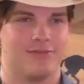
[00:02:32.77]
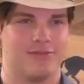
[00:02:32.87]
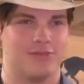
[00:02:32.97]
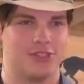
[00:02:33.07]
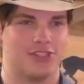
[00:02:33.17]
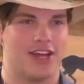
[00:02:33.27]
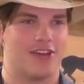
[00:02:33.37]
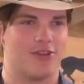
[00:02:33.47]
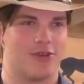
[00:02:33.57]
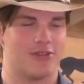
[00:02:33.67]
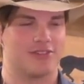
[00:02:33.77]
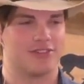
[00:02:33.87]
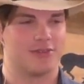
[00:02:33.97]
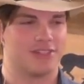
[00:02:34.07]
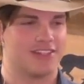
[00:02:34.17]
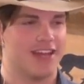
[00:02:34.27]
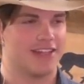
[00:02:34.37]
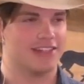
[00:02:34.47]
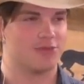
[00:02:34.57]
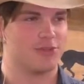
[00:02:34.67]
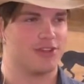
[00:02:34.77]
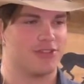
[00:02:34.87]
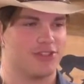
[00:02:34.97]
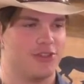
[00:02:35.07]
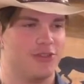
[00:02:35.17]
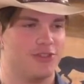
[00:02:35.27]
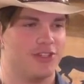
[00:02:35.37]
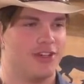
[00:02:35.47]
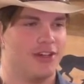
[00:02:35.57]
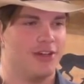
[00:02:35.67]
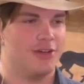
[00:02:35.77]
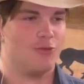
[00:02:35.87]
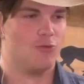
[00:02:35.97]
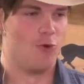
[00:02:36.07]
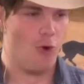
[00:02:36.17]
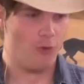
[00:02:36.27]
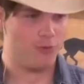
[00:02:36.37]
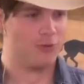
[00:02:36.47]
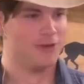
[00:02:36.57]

just out of nowhere, there's a little bit of silence. And we hear this huge woof.